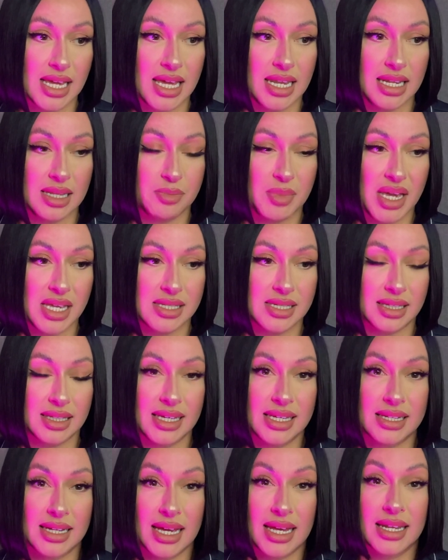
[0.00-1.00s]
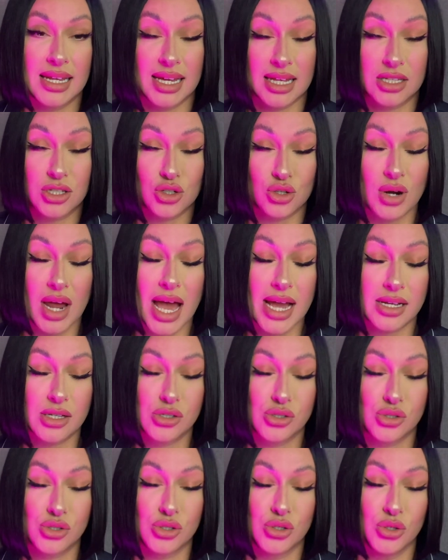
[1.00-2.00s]
and it basically it
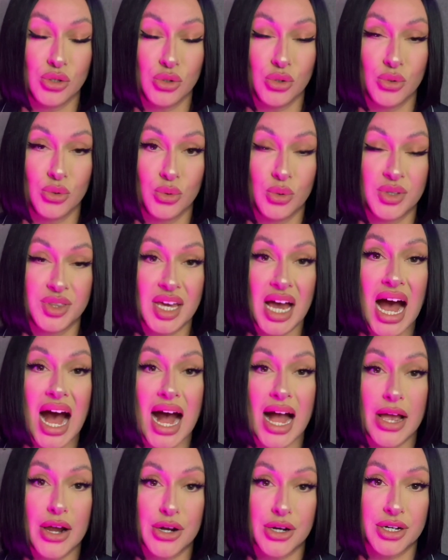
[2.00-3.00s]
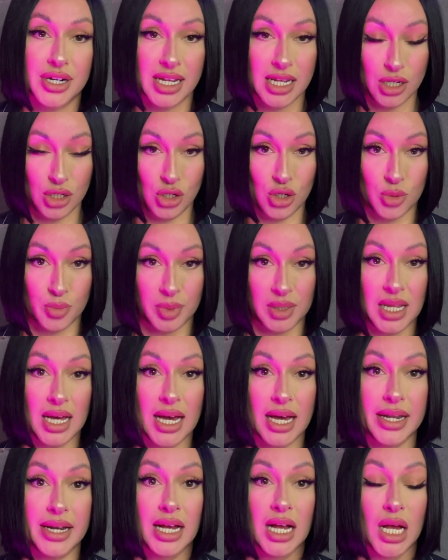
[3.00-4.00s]
attracts to the iron in your
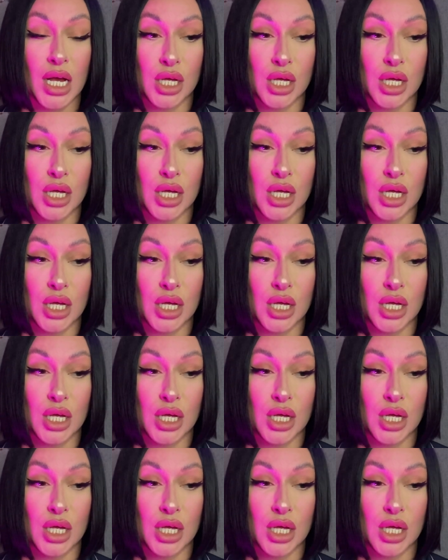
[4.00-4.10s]
blood.